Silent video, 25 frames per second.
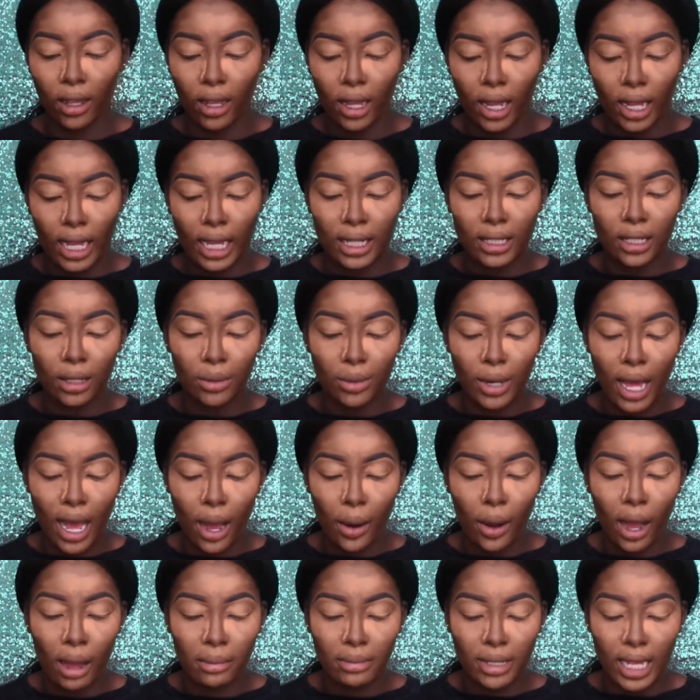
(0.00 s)
Okay, so
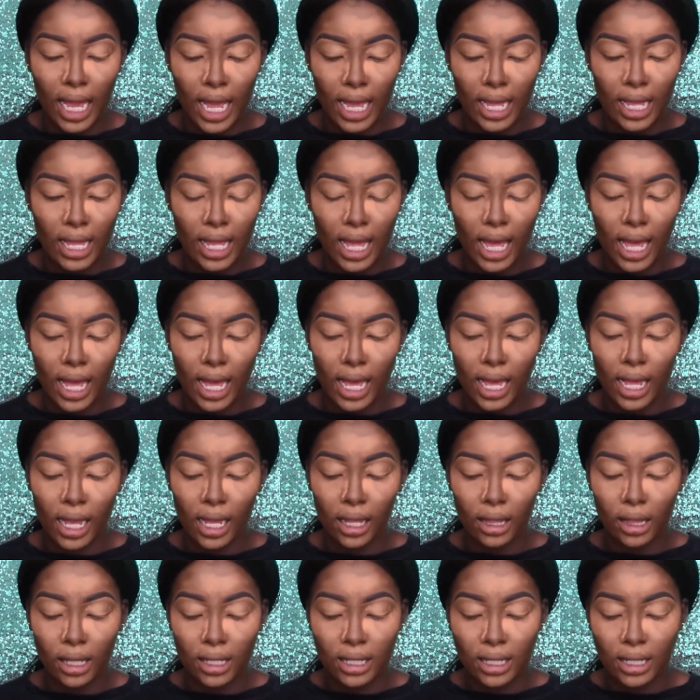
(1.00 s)
now I'm taking
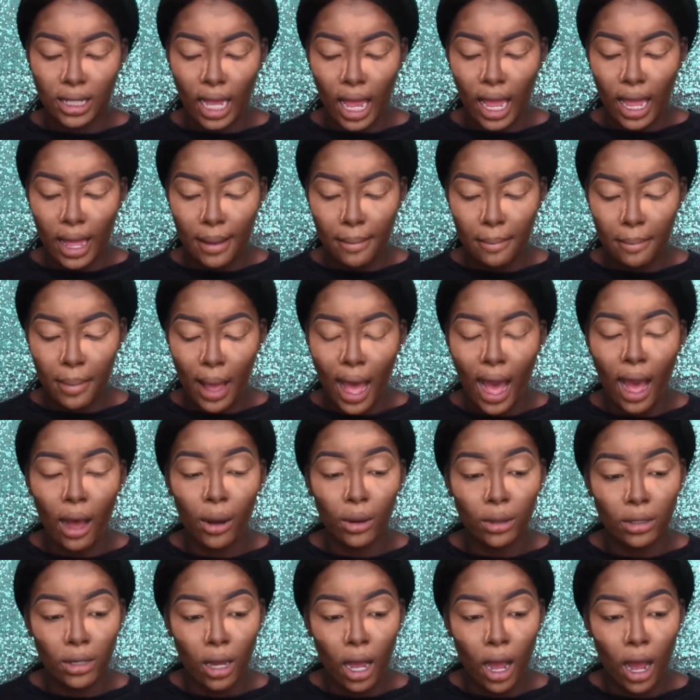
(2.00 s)
the same
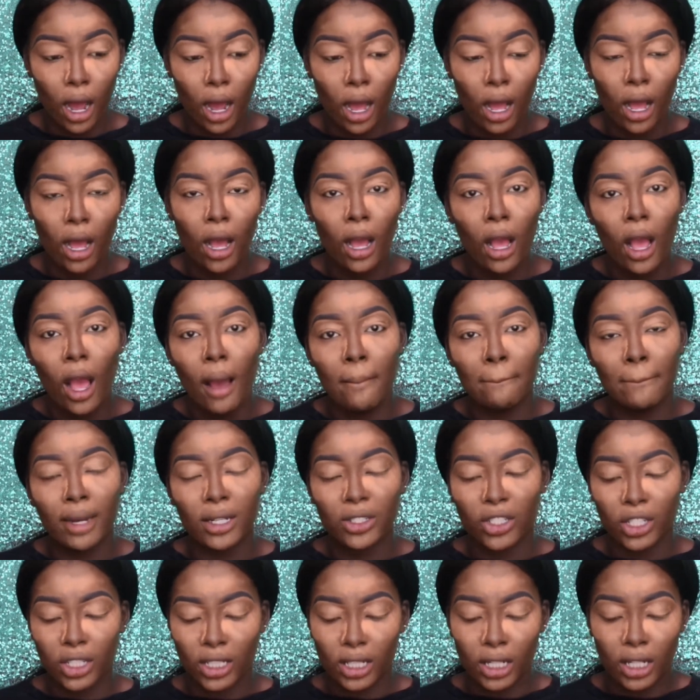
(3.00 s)
powder, but
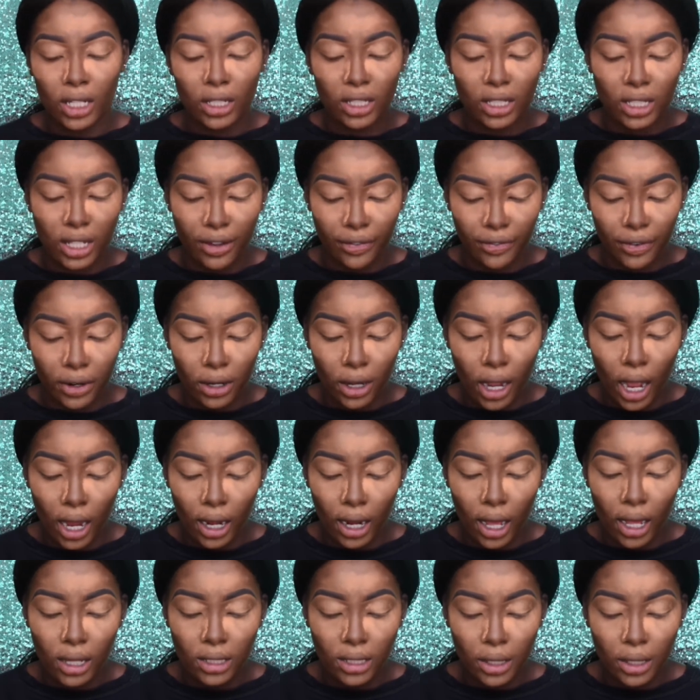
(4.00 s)
just in a different colour.